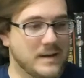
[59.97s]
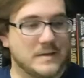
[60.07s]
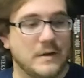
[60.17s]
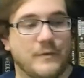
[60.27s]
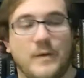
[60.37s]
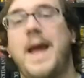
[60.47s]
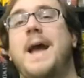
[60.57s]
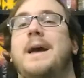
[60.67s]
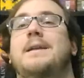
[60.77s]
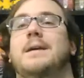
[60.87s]
So for
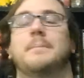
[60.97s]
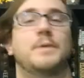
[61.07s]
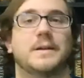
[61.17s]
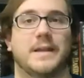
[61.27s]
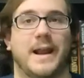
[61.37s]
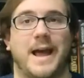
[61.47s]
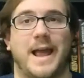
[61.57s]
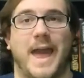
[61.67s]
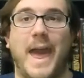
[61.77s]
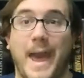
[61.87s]
N, a book that
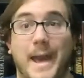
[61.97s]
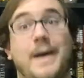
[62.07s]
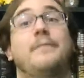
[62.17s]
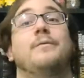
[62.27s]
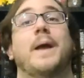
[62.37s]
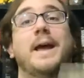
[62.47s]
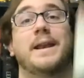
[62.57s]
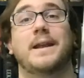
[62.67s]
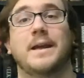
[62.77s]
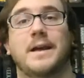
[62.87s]
I have
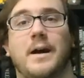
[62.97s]
read,